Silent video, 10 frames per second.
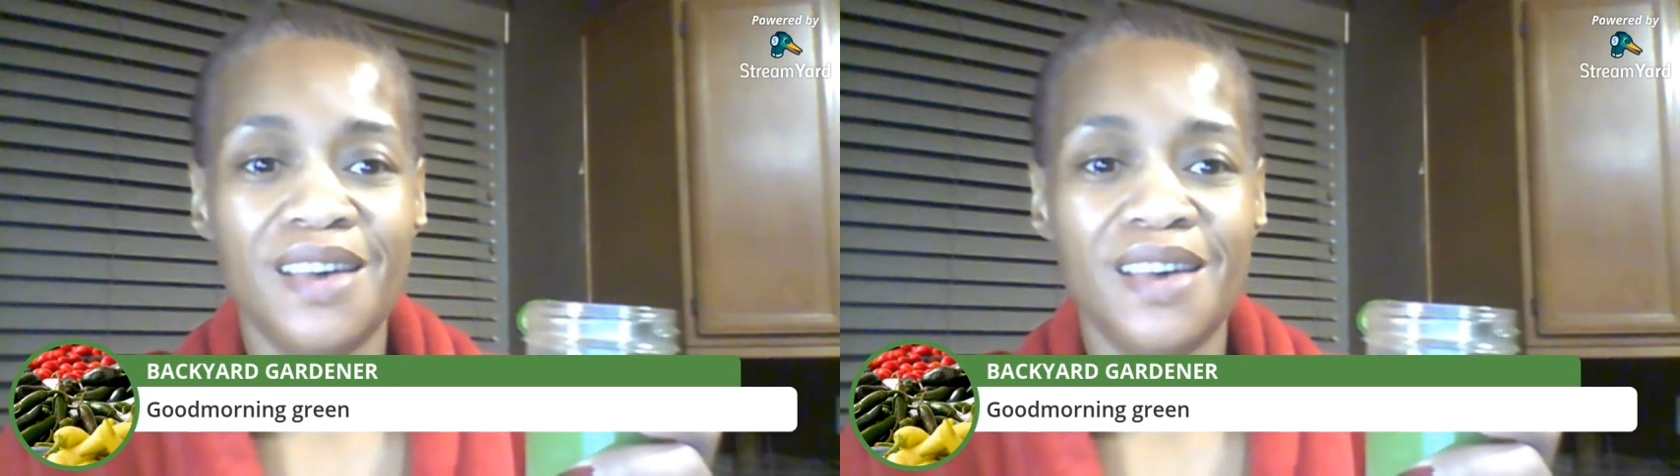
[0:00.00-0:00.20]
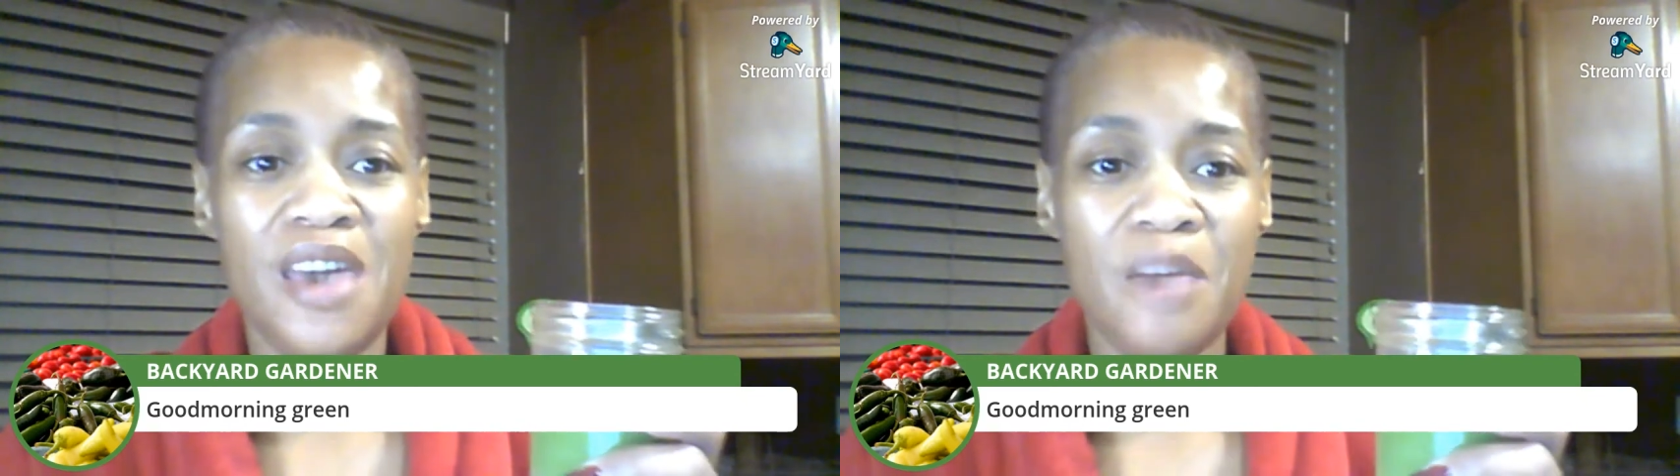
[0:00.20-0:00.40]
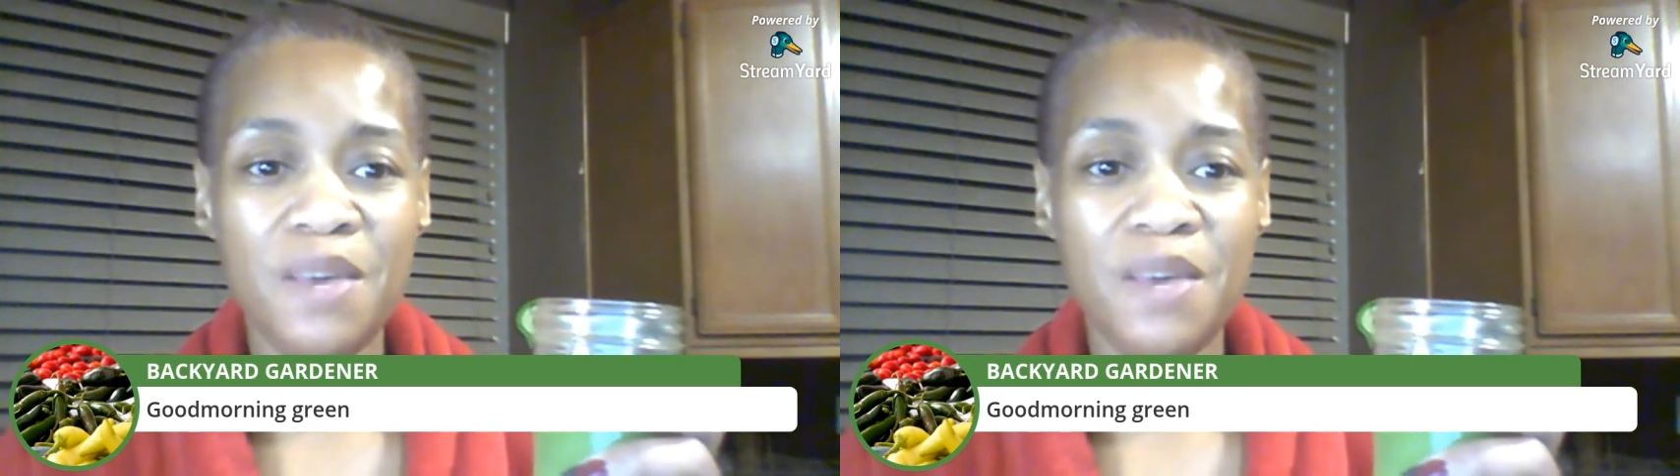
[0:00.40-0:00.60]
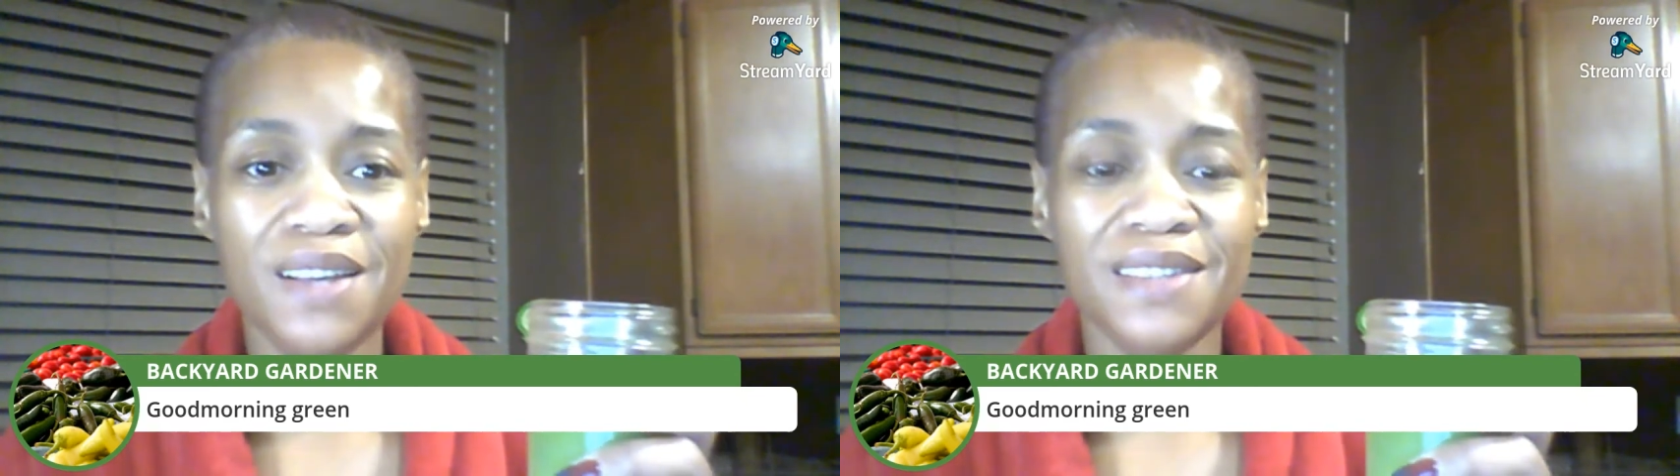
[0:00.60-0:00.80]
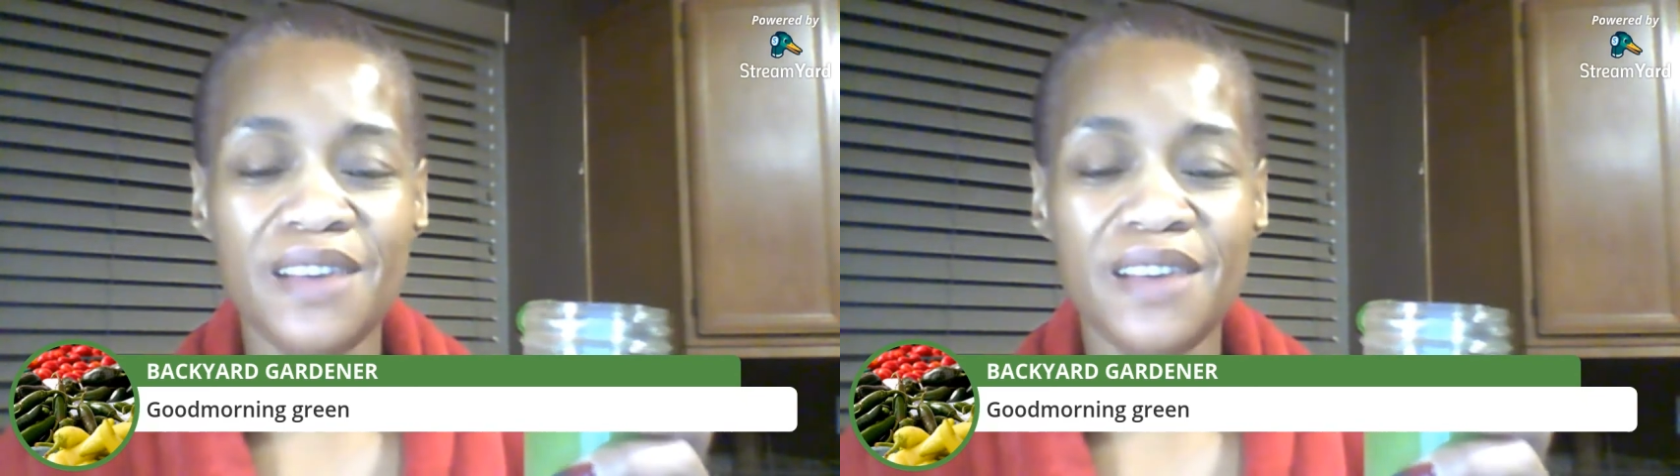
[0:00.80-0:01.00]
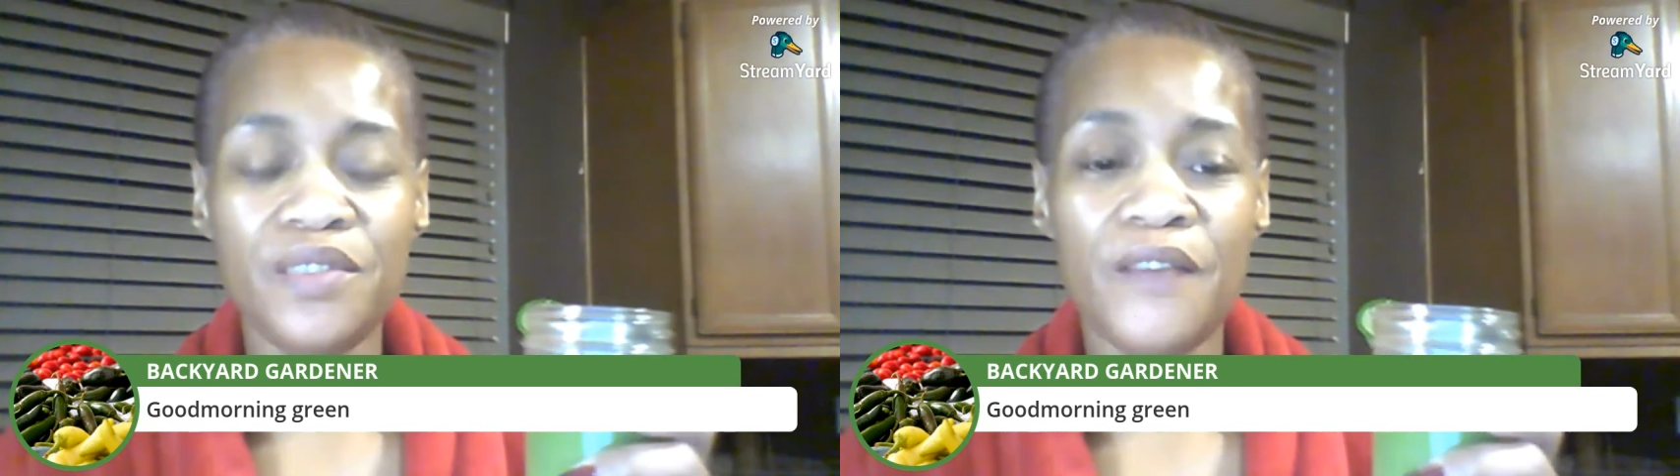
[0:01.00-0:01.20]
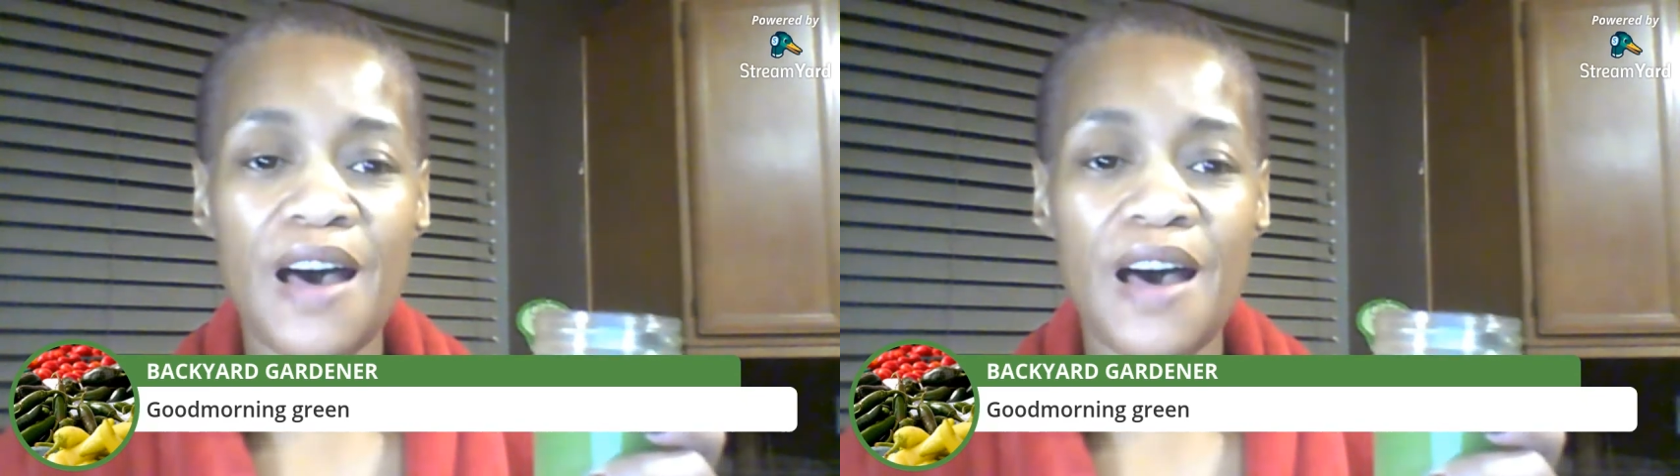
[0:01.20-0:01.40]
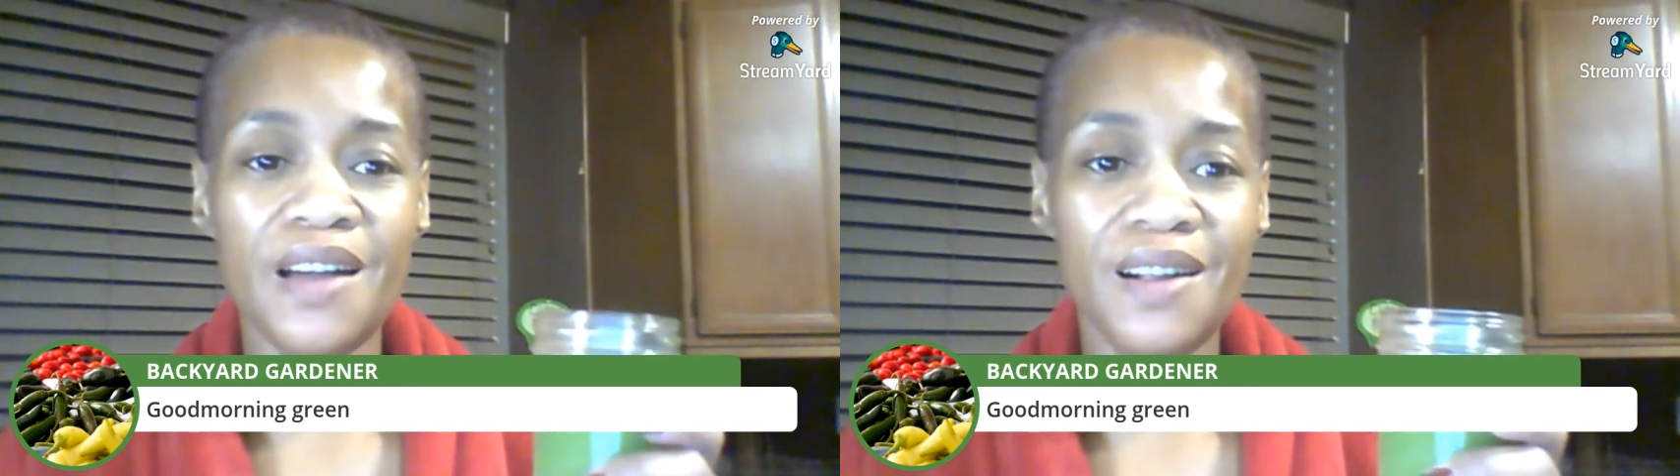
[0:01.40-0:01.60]
Hemet is under
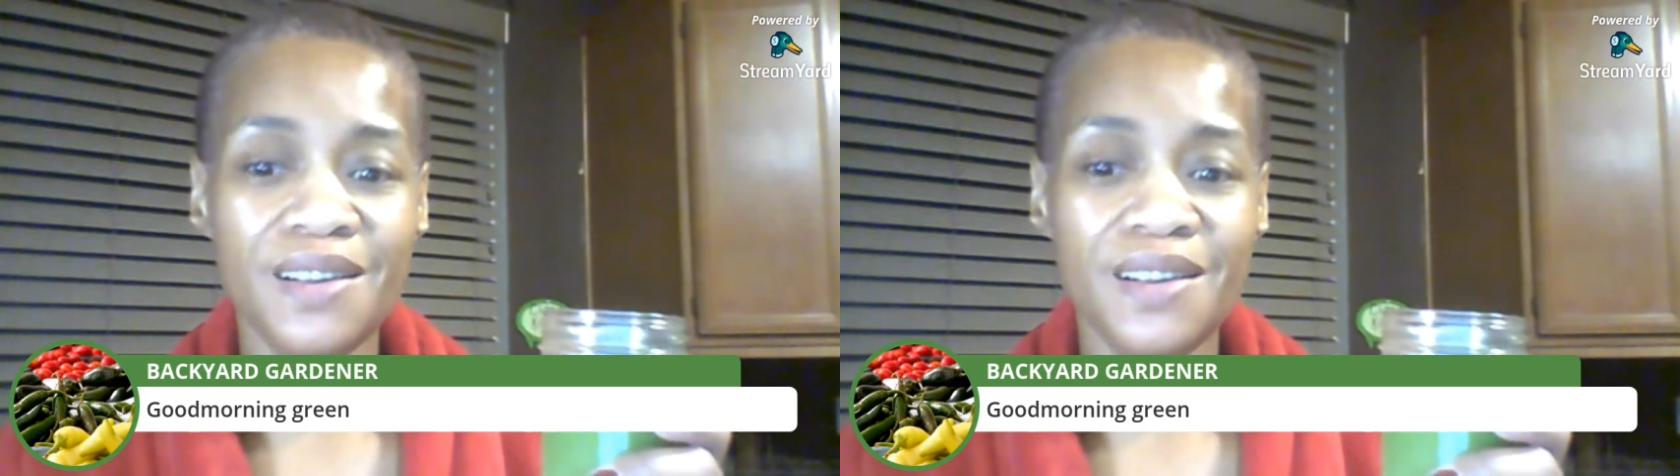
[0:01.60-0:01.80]
fire,